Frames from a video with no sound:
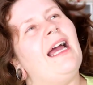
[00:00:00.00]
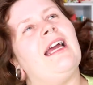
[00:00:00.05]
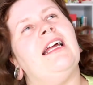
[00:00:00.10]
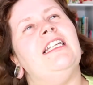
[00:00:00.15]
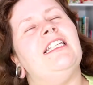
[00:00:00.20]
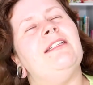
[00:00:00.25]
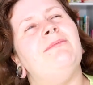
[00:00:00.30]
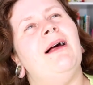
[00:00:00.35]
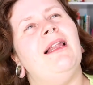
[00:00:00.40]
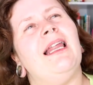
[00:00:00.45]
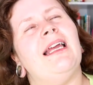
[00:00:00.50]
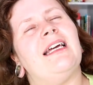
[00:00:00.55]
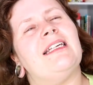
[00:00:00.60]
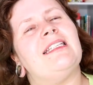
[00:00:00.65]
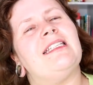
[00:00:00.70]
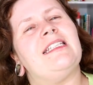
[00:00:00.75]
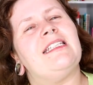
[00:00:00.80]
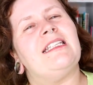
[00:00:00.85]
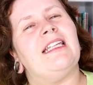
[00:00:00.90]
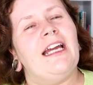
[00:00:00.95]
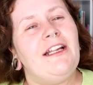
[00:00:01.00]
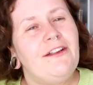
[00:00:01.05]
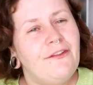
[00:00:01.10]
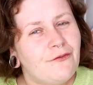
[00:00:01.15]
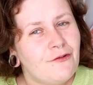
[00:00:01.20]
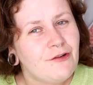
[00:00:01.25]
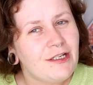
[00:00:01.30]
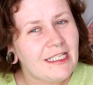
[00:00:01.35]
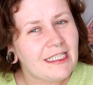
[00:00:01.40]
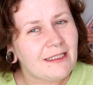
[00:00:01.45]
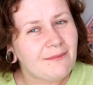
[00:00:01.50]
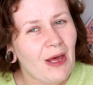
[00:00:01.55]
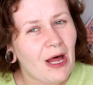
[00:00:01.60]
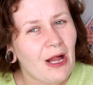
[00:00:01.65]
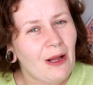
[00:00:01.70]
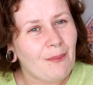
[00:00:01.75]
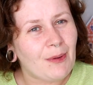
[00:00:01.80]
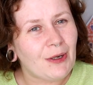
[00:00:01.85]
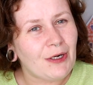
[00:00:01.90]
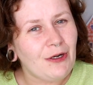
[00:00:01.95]
can smell like a slight fruity
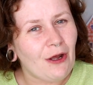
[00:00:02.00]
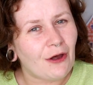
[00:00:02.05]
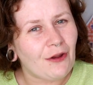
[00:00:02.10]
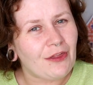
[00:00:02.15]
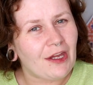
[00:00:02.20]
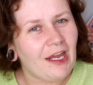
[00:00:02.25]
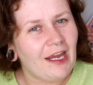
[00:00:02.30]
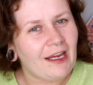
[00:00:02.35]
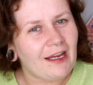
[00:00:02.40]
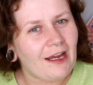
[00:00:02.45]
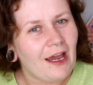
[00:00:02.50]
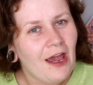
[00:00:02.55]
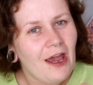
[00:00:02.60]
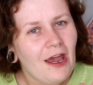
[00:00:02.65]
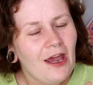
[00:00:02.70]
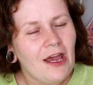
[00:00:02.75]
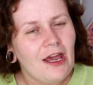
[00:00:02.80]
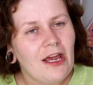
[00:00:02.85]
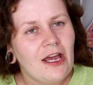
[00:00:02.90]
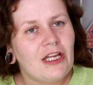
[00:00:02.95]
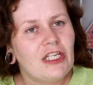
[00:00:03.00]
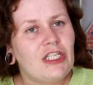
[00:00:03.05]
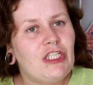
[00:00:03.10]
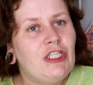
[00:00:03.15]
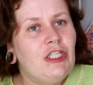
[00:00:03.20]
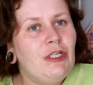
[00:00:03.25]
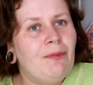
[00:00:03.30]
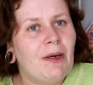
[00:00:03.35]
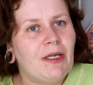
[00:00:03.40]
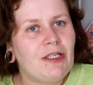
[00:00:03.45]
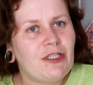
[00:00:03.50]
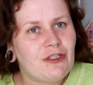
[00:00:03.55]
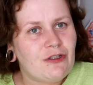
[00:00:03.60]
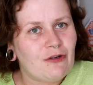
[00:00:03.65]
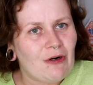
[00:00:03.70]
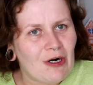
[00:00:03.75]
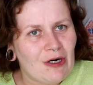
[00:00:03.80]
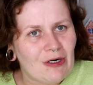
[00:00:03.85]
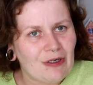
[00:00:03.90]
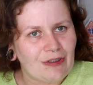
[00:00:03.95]
smell, but nothing super
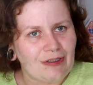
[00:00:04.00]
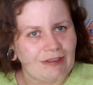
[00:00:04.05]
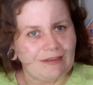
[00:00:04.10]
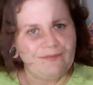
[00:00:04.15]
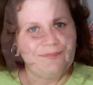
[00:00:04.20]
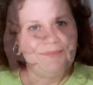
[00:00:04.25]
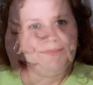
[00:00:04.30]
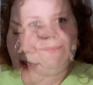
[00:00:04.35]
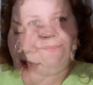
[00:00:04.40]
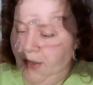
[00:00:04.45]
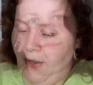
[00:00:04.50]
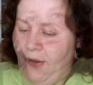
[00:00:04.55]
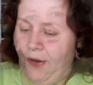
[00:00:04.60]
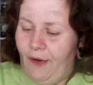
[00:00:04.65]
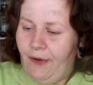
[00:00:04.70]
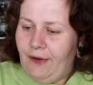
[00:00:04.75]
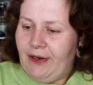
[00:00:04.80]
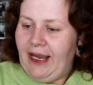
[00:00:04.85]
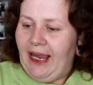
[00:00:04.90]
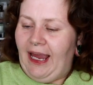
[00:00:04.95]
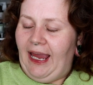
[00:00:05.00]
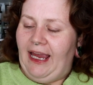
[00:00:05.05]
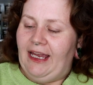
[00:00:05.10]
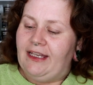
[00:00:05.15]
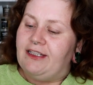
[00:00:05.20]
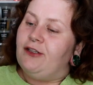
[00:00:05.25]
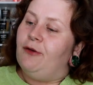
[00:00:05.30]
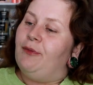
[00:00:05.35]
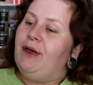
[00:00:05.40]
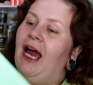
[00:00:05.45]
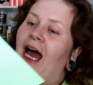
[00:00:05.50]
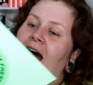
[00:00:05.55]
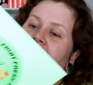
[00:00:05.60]
strong. Okay, so we